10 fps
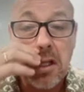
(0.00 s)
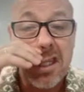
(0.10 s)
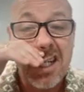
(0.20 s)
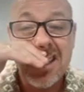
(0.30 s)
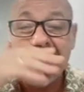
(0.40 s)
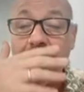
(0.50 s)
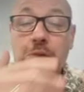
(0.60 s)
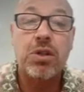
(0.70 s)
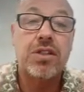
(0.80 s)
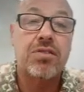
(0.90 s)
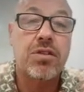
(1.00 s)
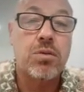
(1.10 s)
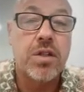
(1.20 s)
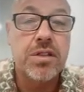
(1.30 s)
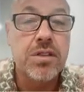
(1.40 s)
There's a couple of different
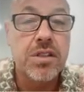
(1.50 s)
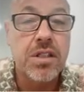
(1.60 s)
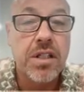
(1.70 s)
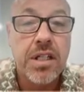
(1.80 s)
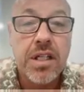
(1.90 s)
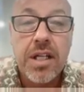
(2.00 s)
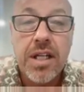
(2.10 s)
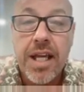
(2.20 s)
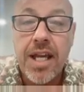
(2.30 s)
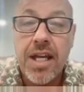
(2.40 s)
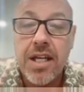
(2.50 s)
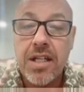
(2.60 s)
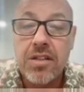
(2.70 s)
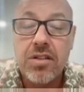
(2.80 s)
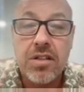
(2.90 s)
ones,
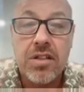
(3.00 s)
and